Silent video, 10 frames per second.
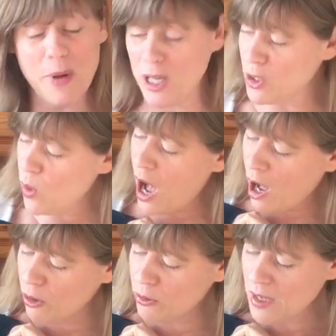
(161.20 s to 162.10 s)
our
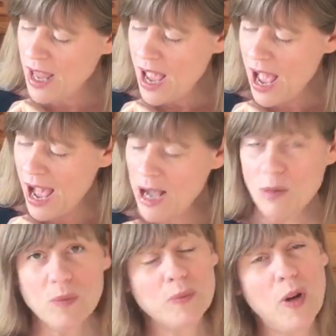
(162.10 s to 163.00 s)
toile,
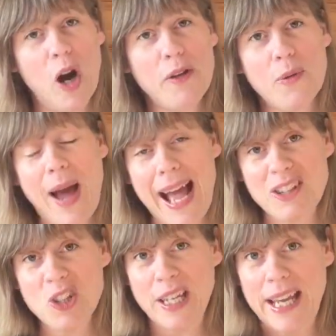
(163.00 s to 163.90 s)
um, I thought
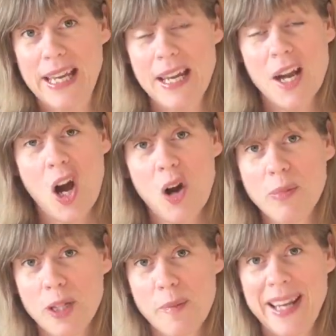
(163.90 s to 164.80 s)
actually
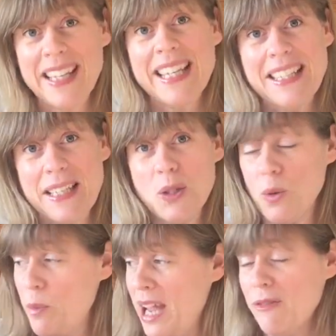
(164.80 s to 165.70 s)
I'm going to make these into
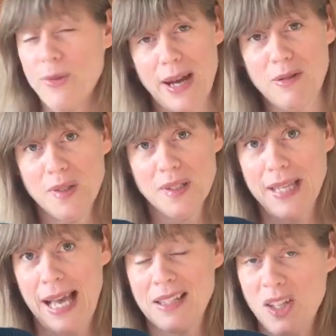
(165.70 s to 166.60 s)
a pair of trousers
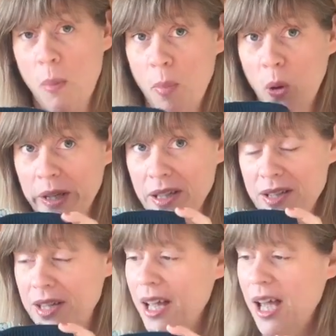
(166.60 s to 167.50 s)
at some
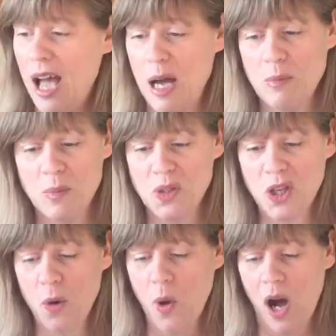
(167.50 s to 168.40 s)
point. Um,
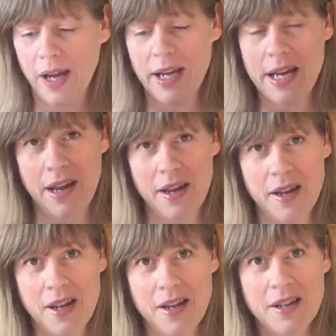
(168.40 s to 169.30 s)
so I
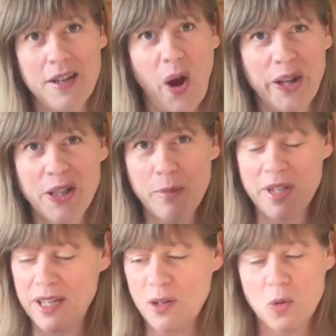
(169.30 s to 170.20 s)
lined them
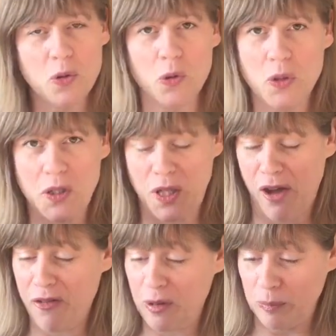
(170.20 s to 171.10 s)
and did all sorts of
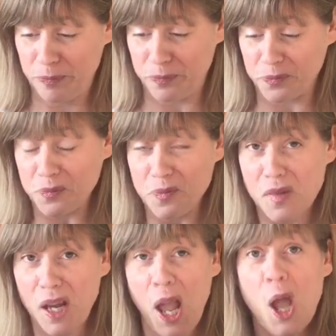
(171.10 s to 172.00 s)
stuff
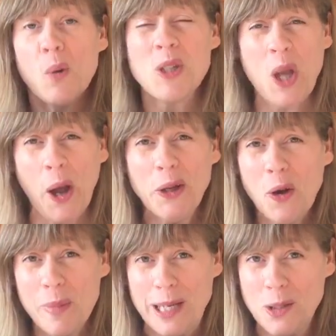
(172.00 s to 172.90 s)
which kind of
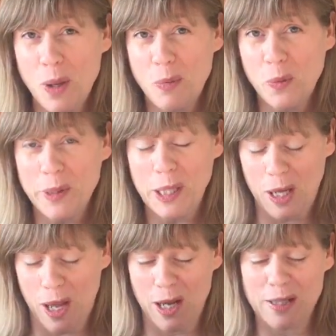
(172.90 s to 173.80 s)
got me in trouble with the
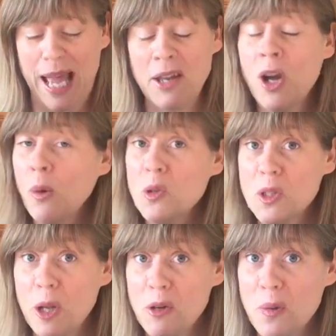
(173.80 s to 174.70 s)
class. And I wasn't
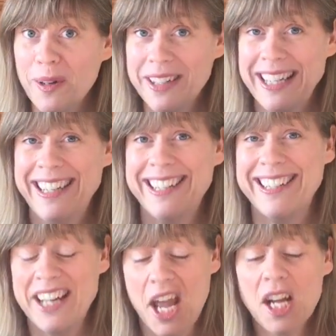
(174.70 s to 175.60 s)
the only one
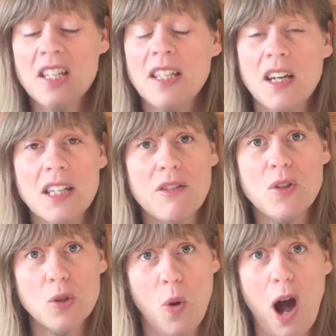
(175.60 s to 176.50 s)
because the idea of the
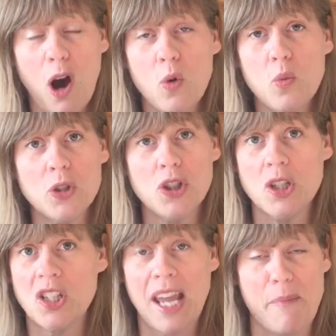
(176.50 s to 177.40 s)
toile was
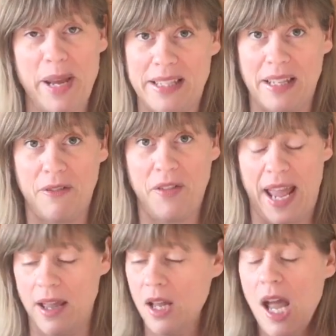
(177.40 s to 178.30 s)
just to get basic
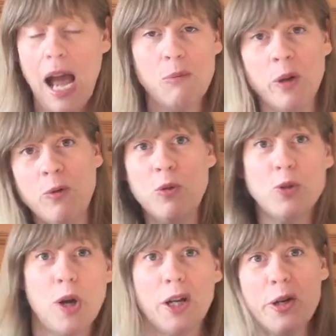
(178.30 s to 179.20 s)
fit and we were all
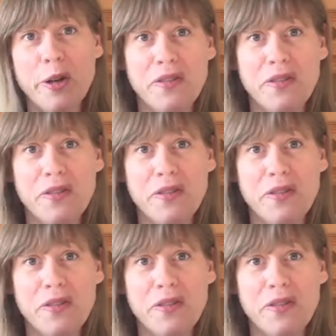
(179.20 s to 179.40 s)
trying to do